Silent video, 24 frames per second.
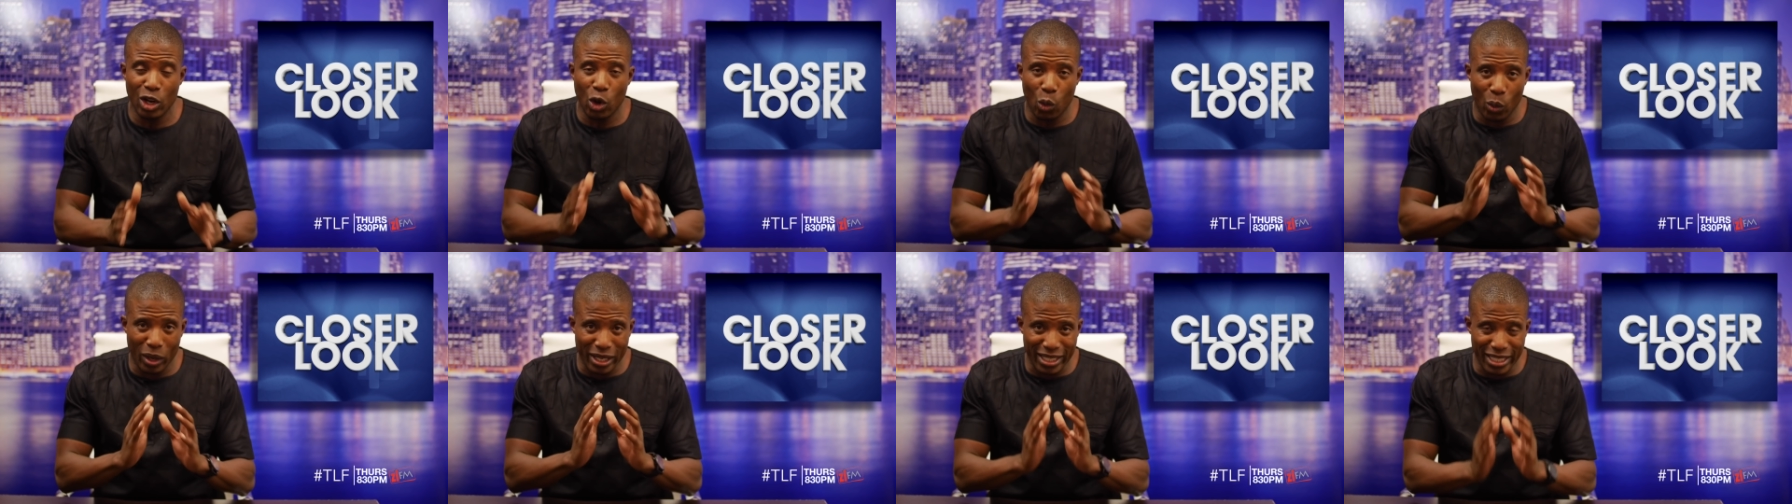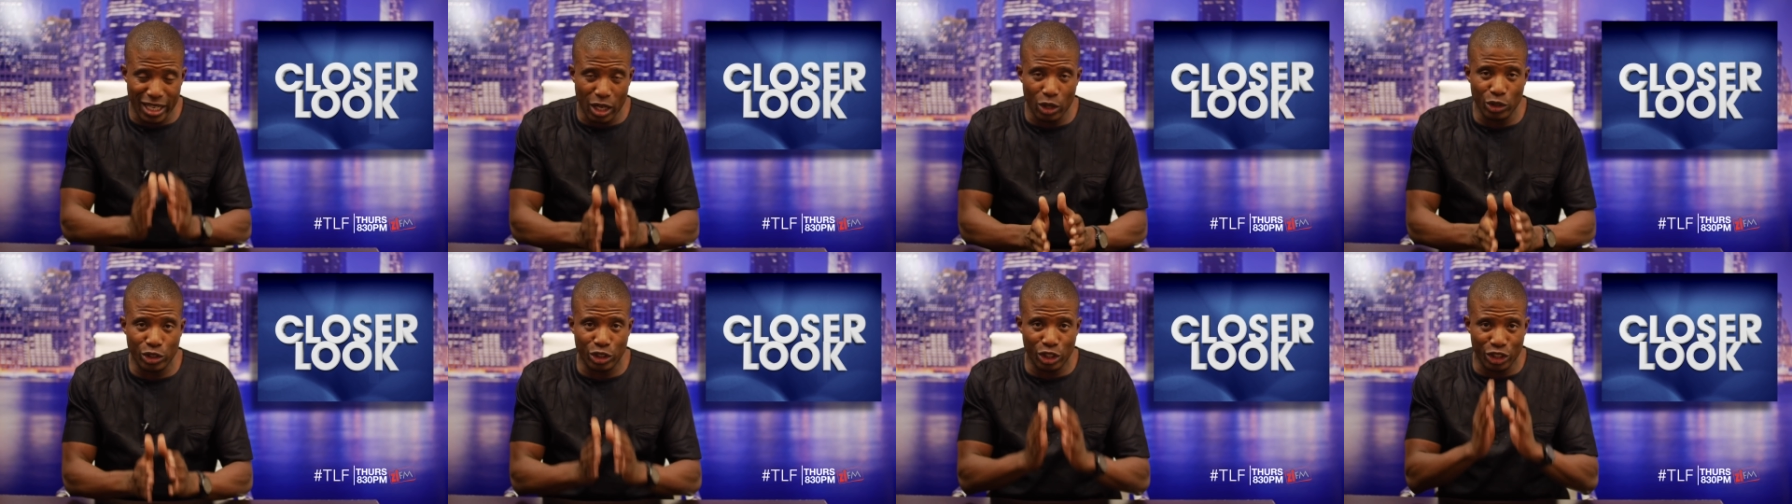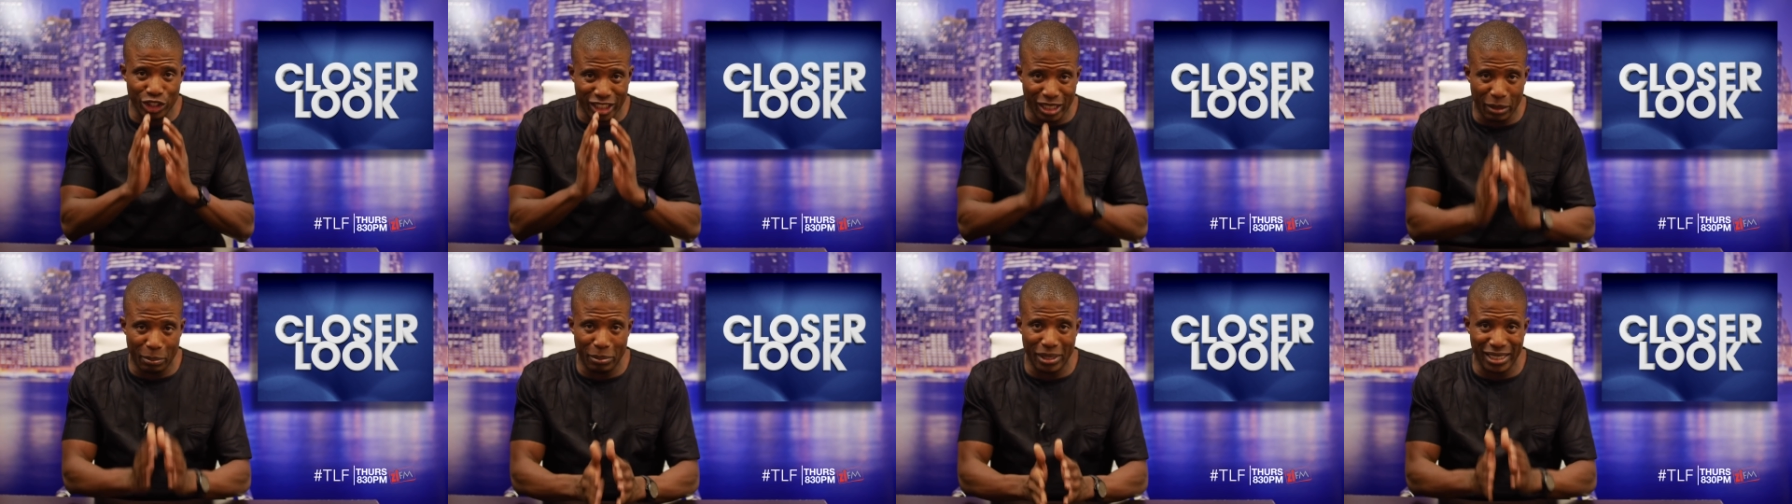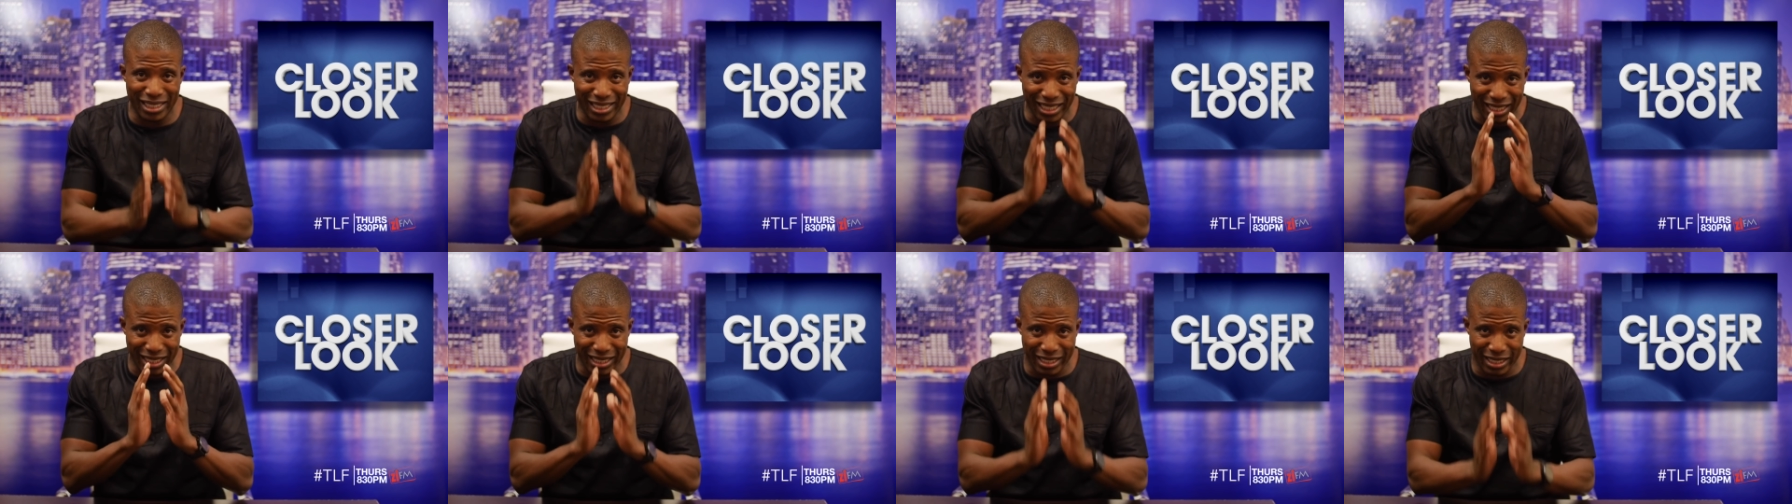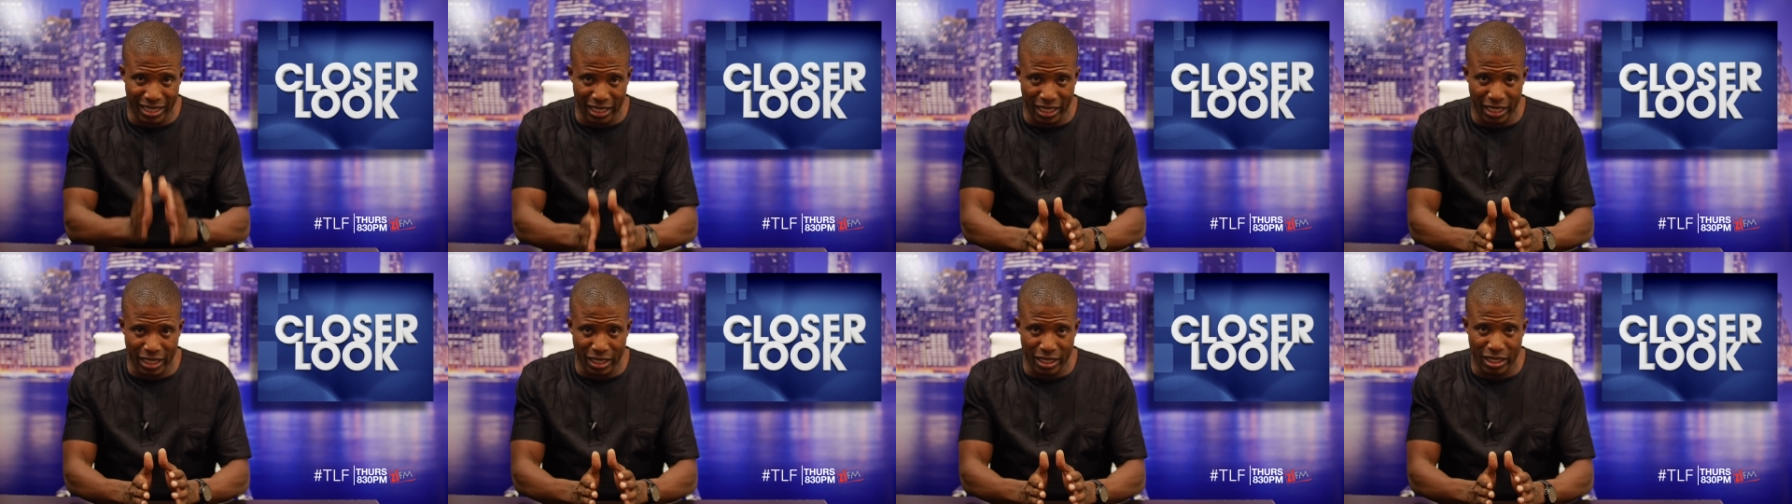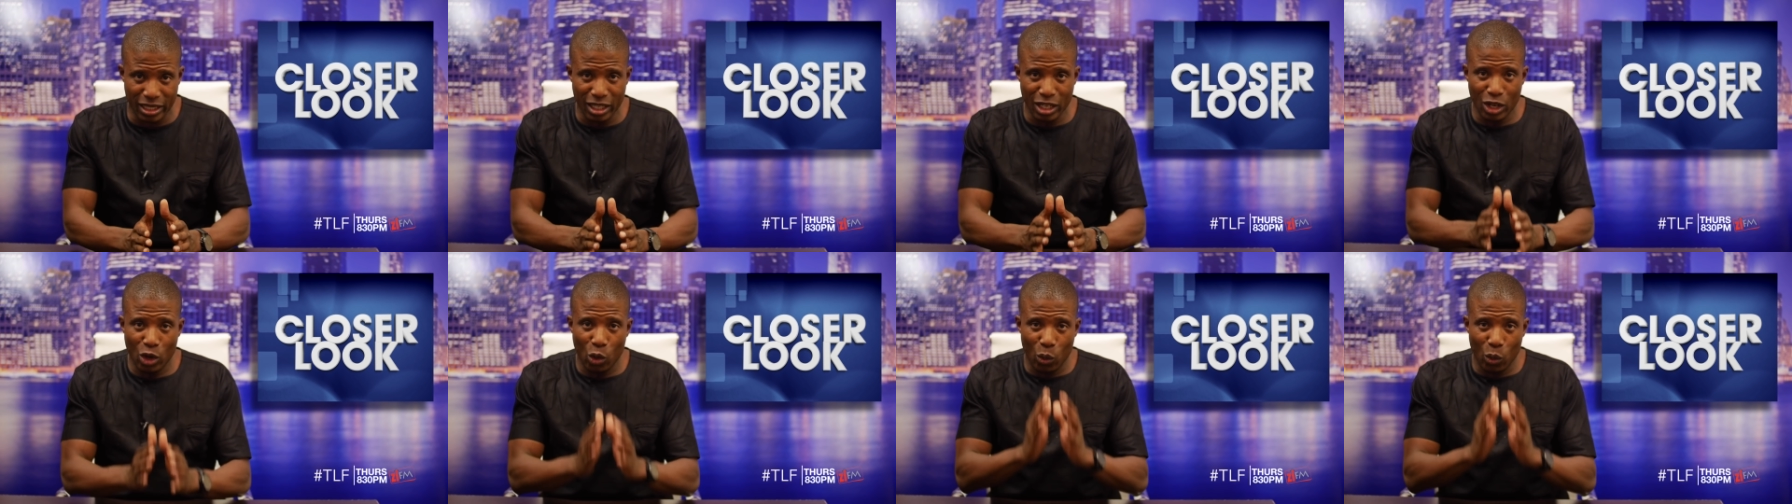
What Nelson Chamisa did